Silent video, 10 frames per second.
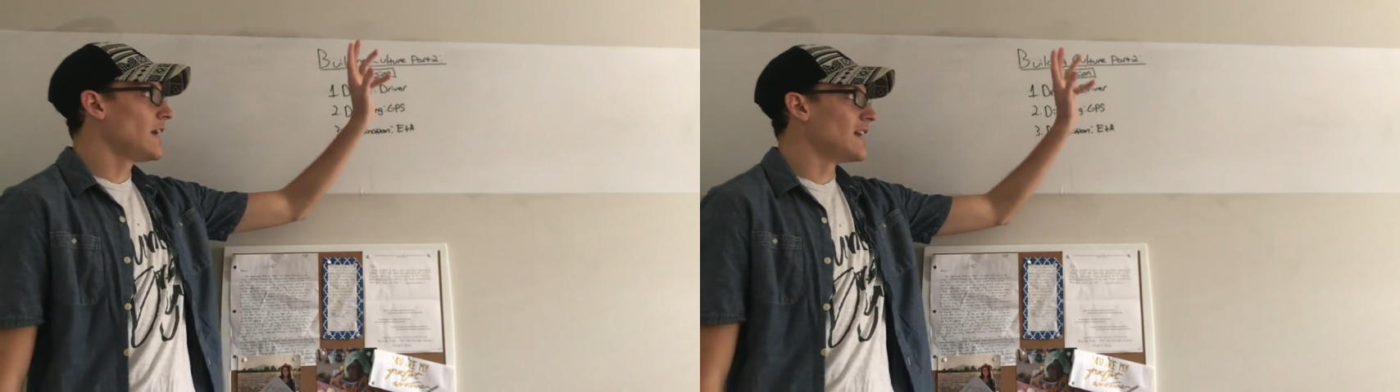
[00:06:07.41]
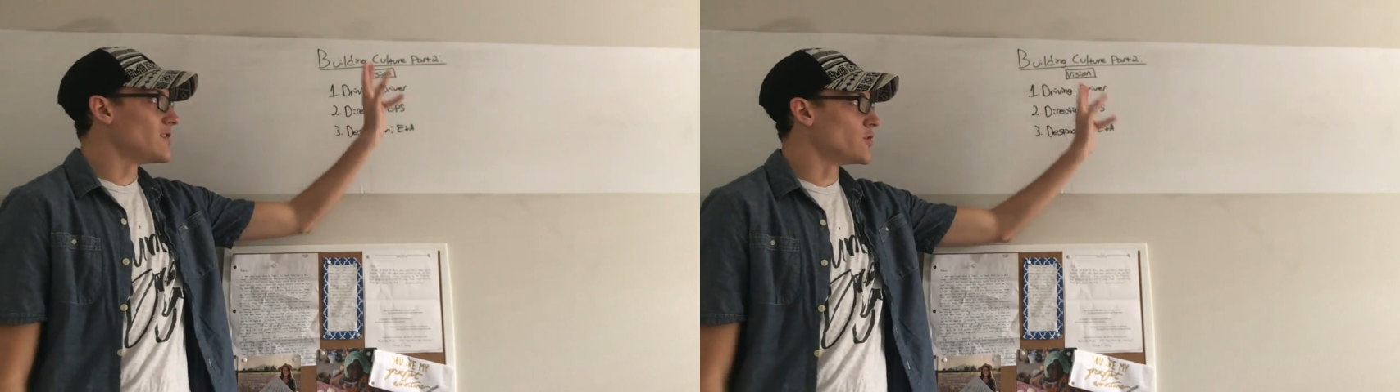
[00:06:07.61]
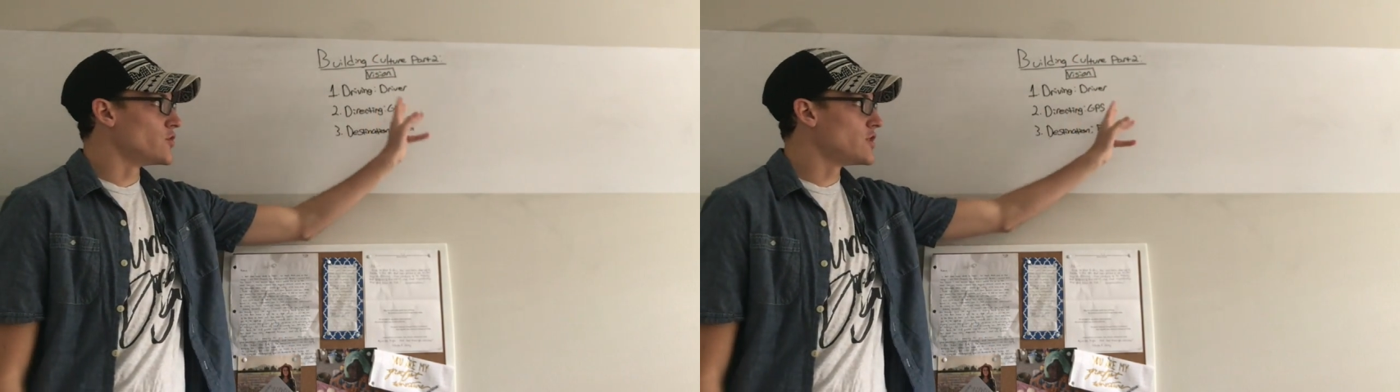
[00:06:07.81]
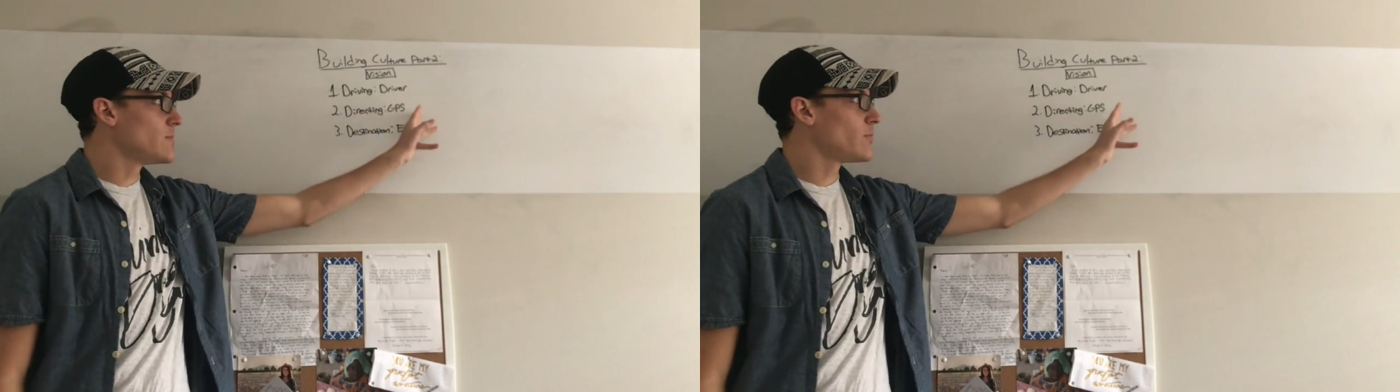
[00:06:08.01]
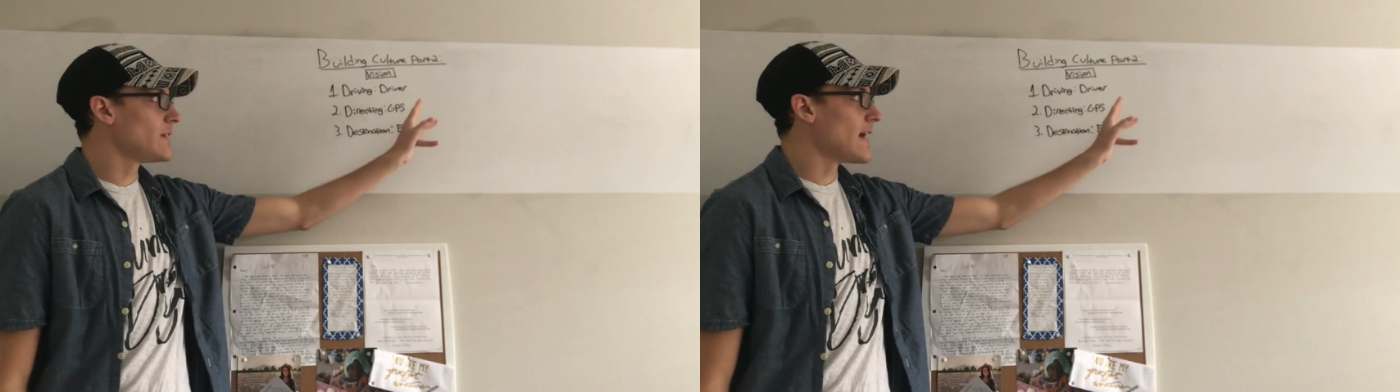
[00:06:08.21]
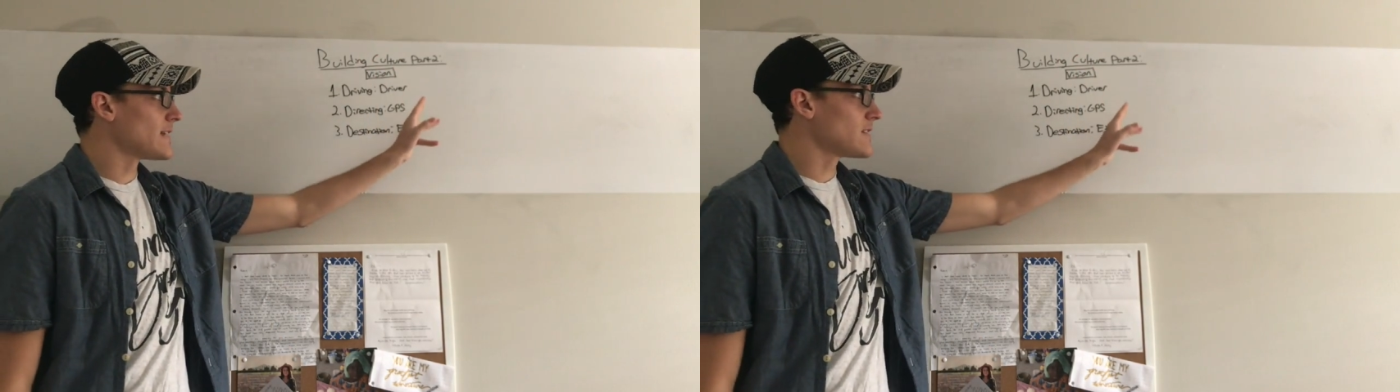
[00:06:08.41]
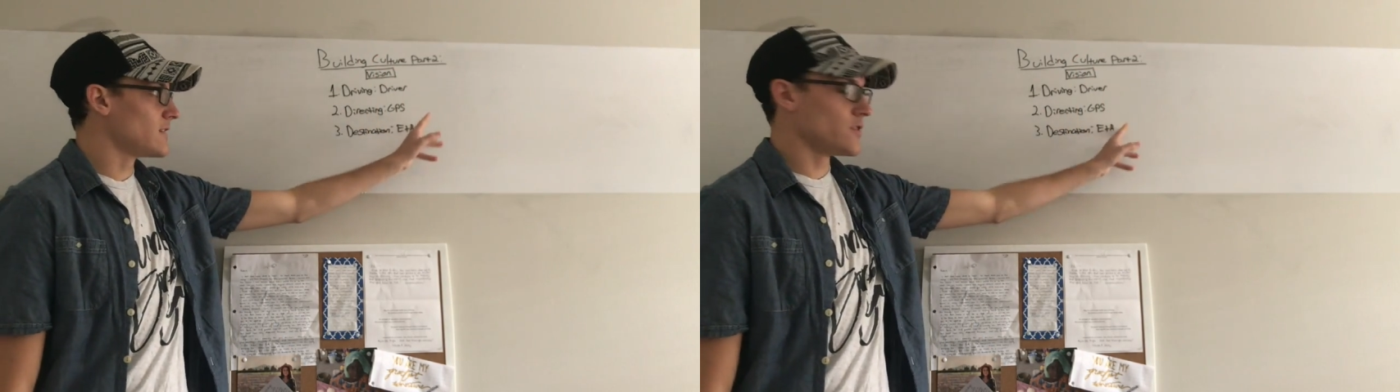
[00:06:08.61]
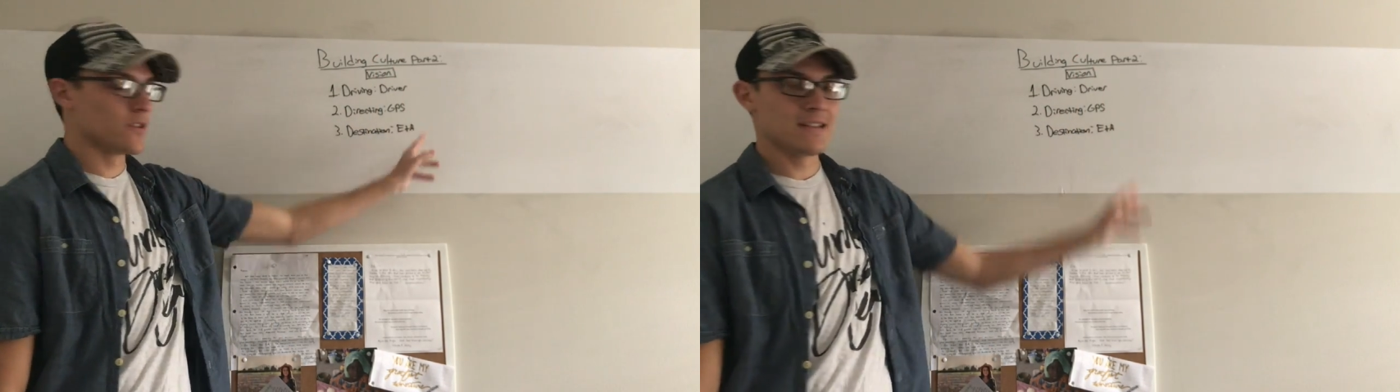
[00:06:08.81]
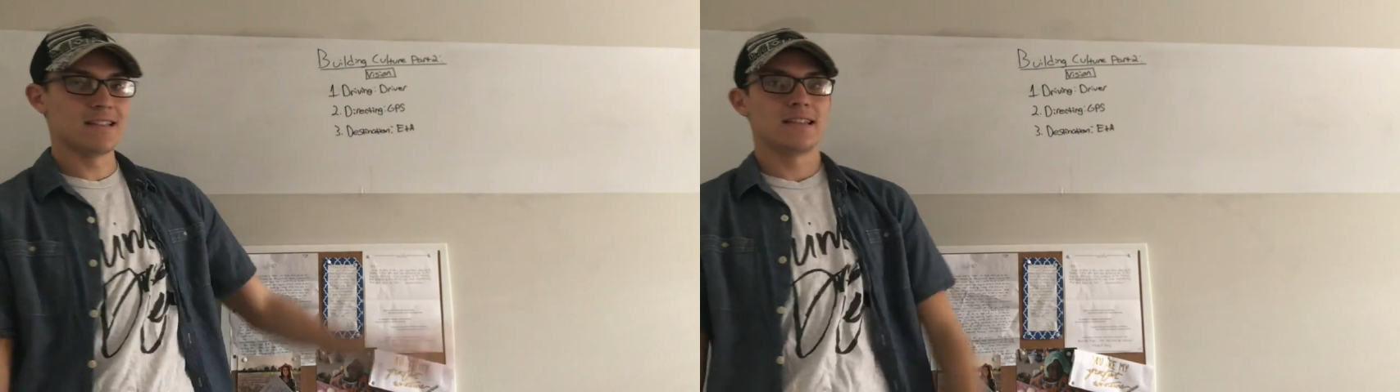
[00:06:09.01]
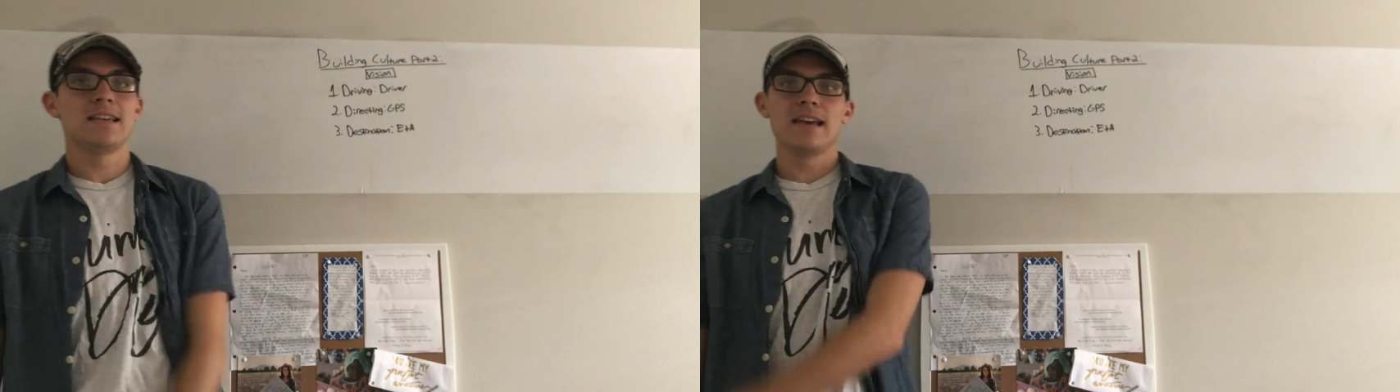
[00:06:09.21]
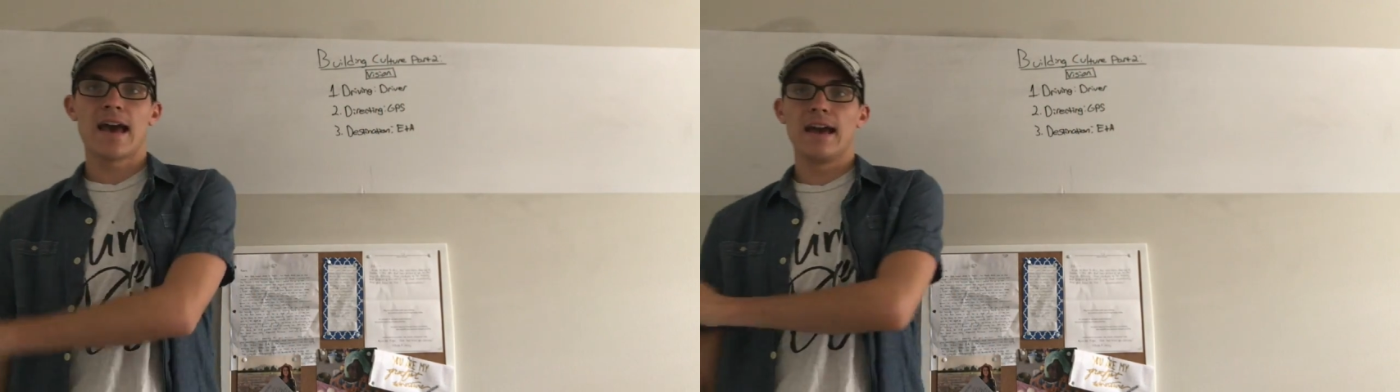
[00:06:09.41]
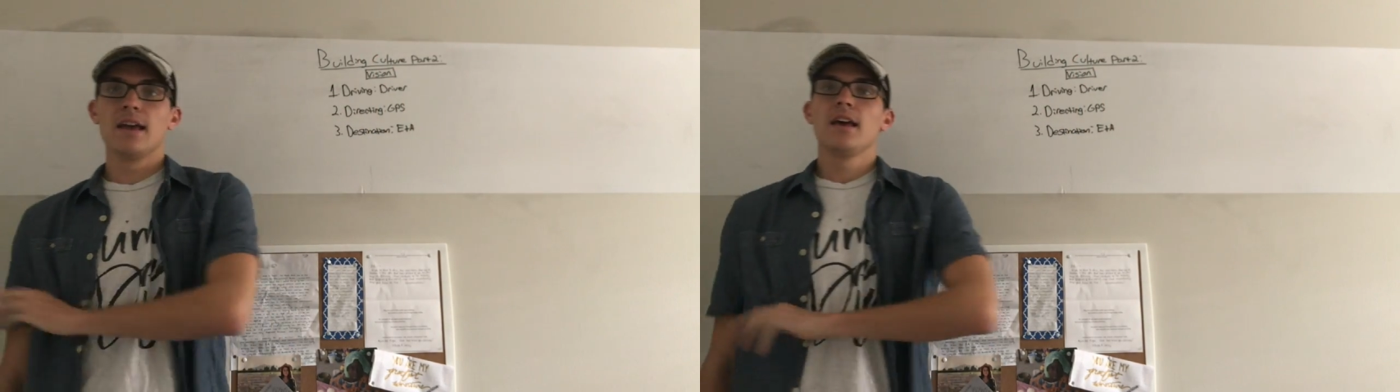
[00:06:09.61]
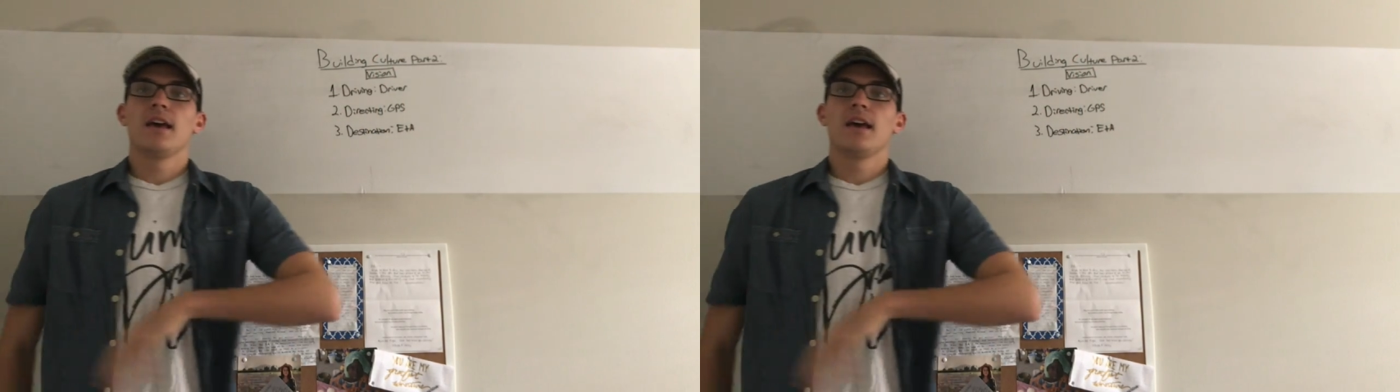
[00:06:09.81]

it's your GPS, it's your ETA.